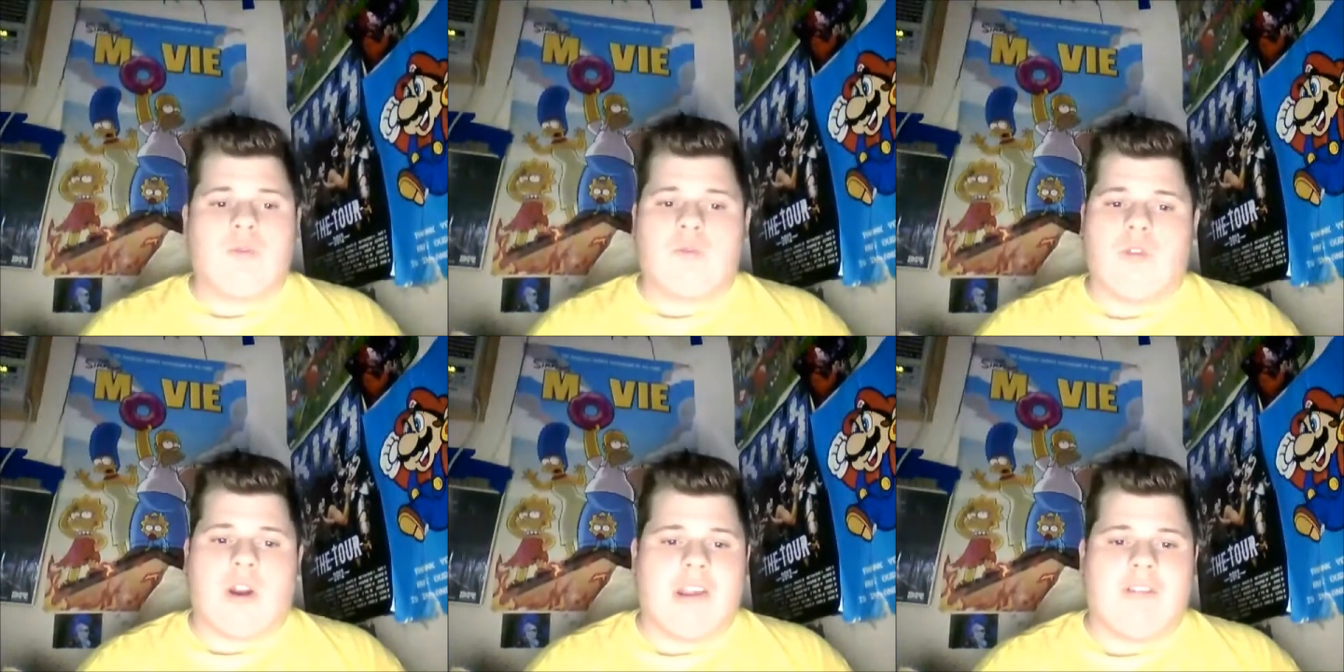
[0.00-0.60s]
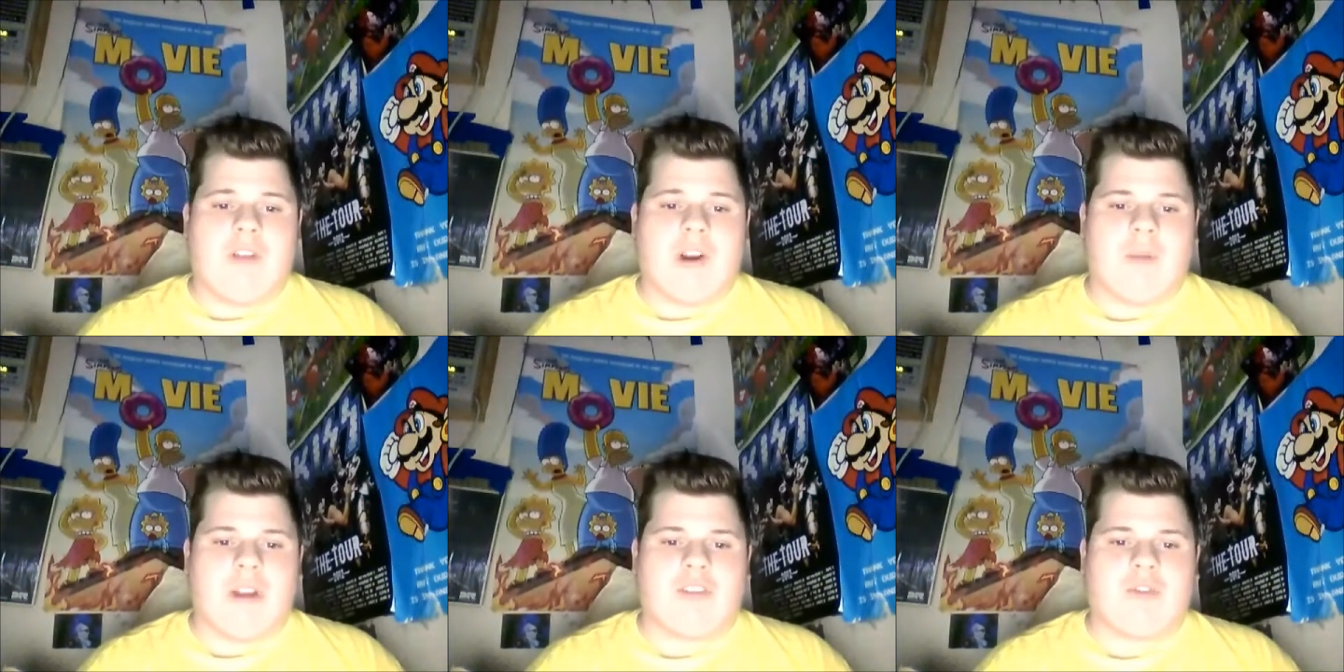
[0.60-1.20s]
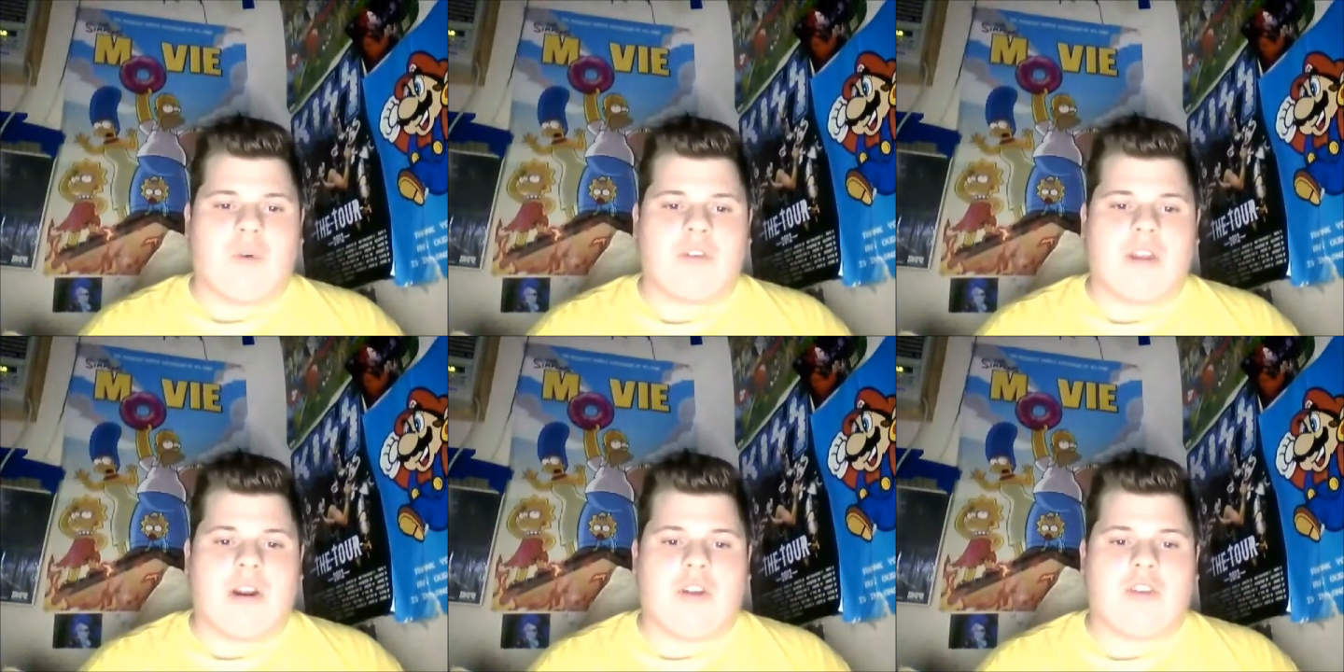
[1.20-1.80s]
Very, very impressive horse,
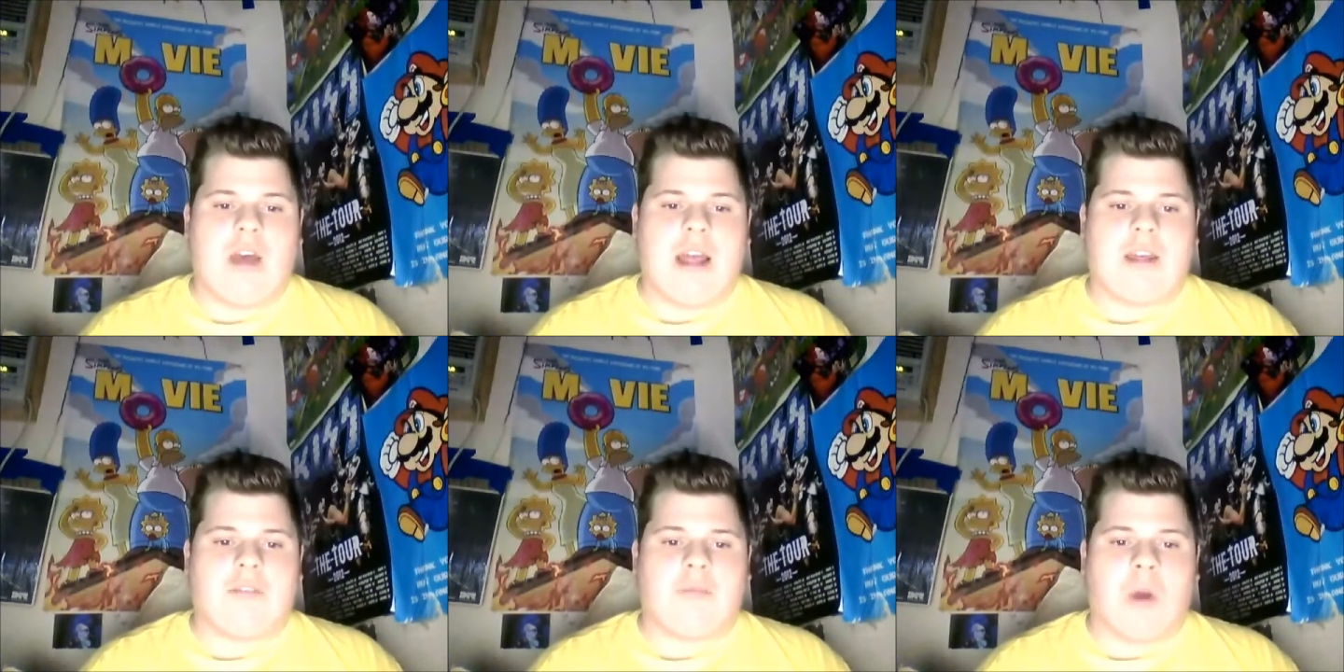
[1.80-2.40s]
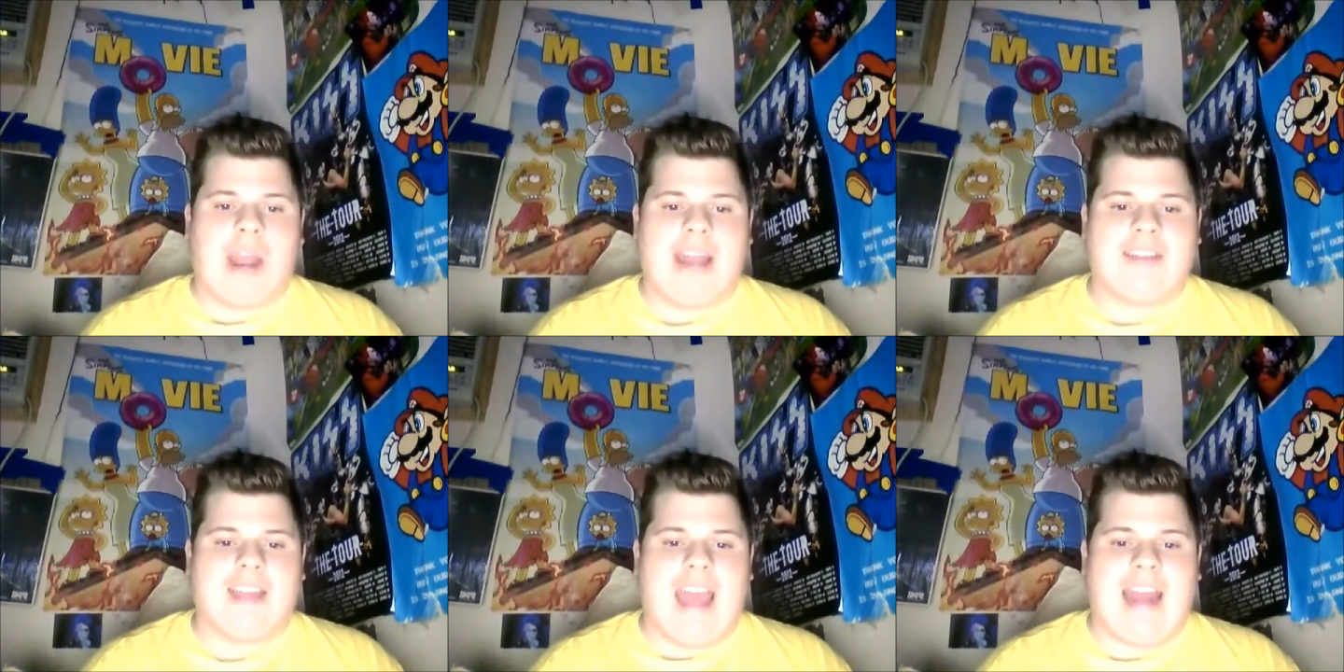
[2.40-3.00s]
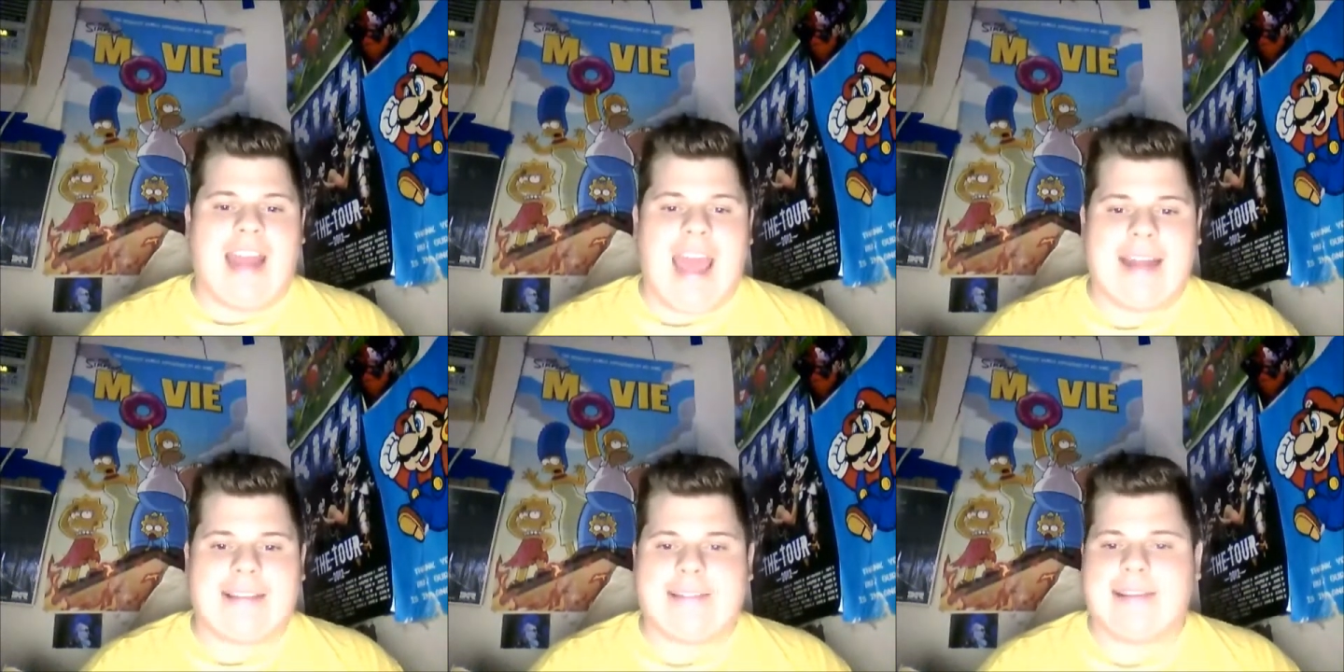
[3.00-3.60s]
and also out of more Hennessy and
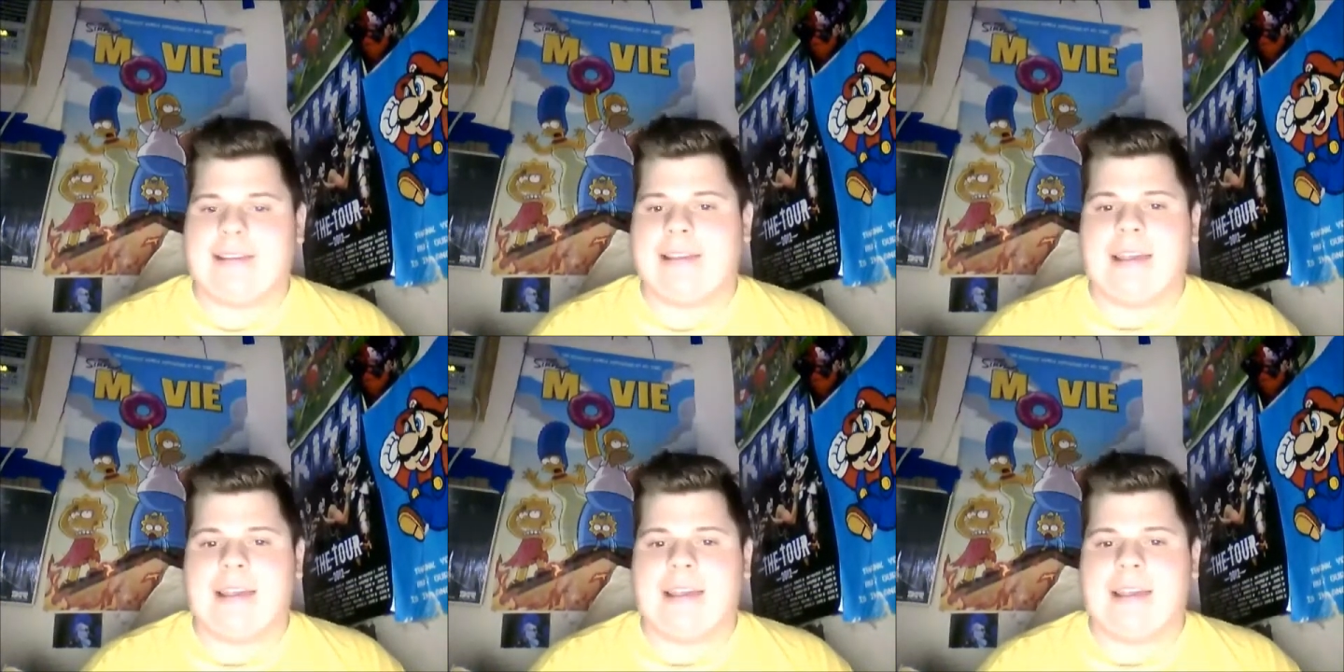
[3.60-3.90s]
Hennessy.